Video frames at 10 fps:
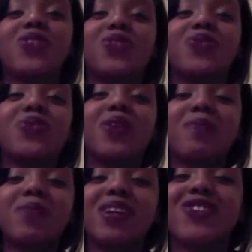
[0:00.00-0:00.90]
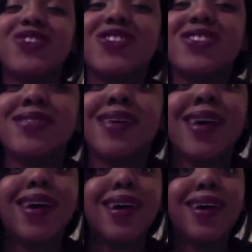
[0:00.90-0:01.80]
through our pictures
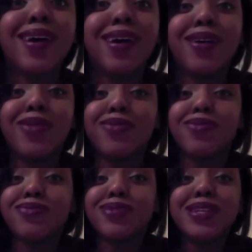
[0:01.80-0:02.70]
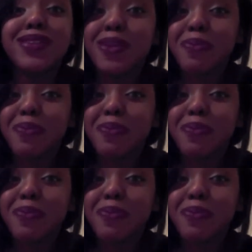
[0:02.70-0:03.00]
reader